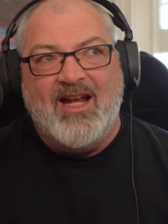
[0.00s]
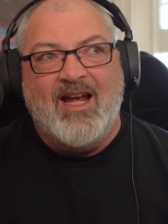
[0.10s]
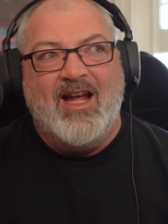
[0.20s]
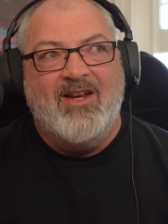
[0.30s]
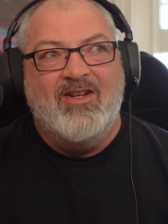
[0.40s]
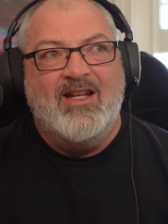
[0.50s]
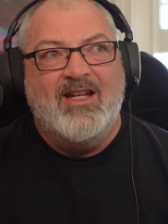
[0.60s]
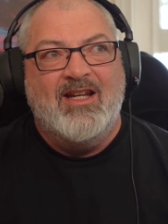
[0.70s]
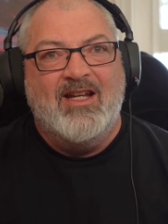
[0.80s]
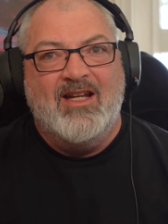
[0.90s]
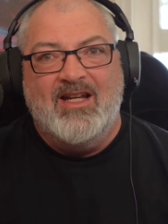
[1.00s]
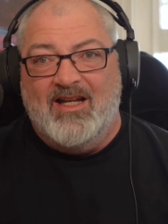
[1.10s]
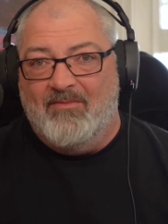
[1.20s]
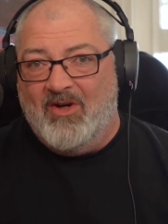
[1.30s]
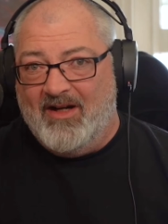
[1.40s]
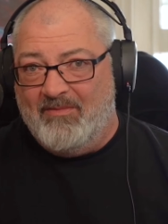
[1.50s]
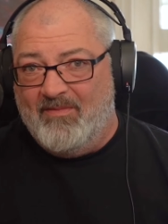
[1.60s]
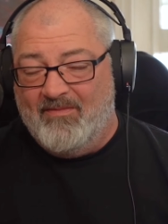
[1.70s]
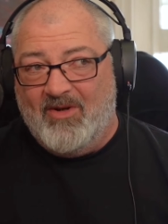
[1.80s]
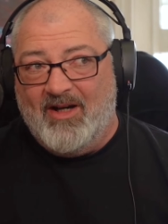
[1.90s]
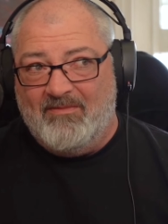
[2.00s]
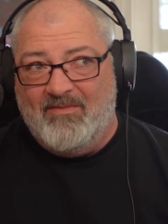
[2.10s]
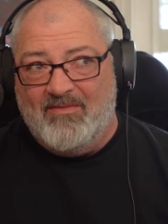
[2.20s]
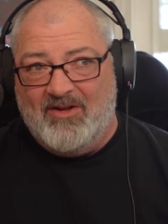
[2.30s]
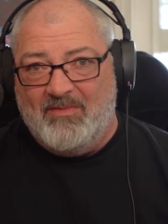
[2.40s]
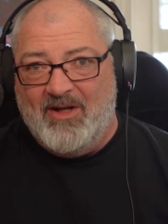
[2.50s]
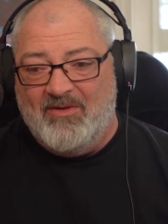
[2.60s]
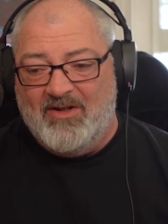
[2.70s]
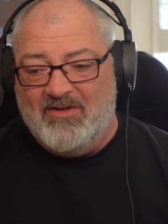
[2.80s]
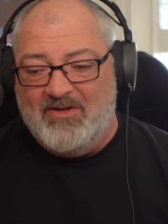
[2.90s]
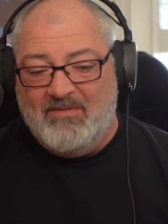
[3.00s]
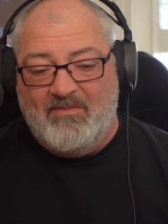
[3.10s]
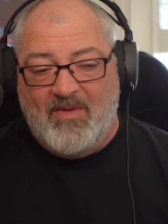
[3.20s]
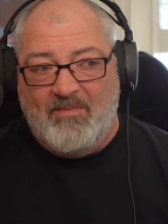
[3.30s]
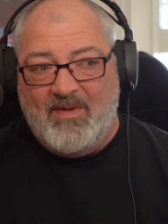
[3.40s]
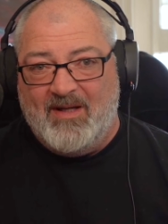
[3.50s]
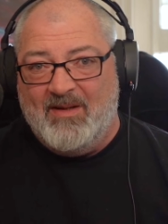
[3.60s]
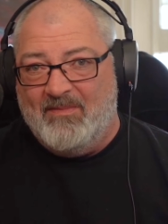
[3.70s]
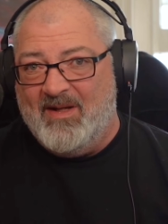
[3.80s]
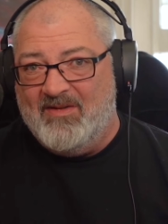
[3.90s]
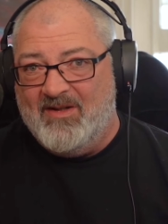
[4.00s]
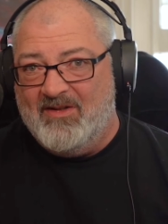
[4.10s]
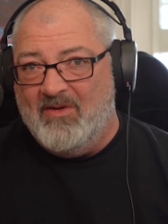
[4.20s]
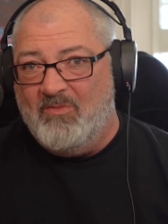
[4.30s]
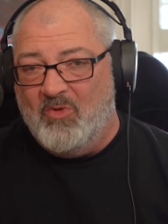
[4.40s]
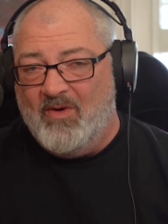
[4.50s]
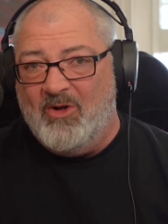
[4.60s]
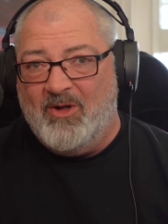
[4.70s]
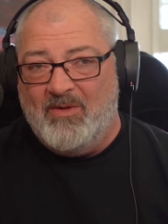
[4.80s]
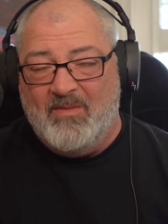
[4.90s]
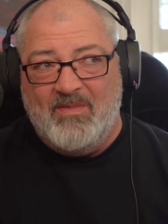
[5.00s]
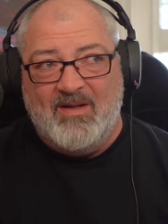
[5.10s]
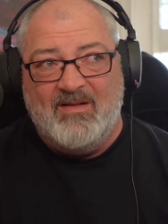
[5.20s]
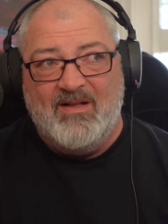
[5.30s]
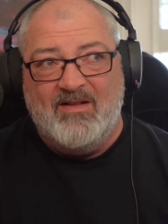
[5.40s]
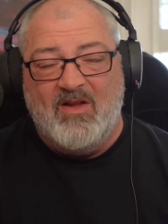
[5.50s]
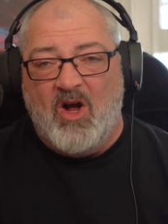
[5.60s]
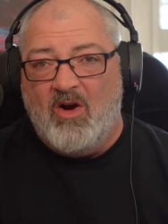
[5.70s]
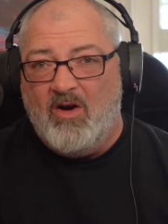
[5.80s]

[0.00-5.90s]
And in my my experience, the bigger the business and the more well known the business, the